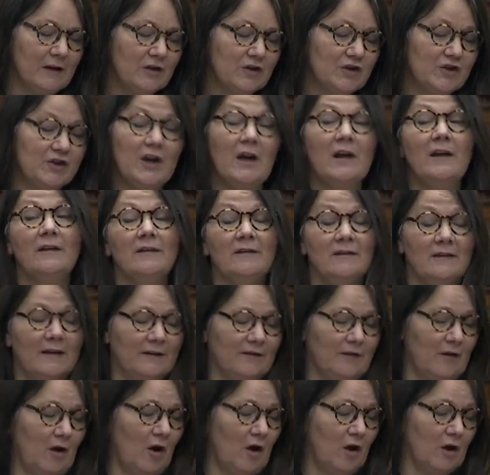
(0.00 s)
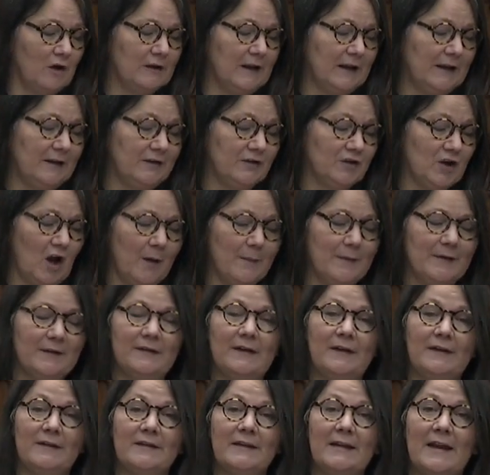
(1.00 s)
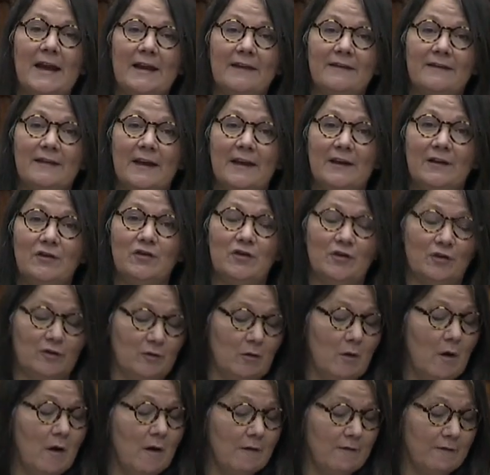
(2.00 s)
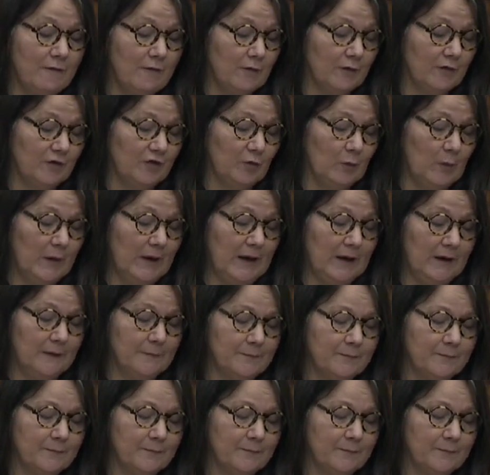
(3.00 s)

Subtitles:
just as the holiday shopping season gets into full swing.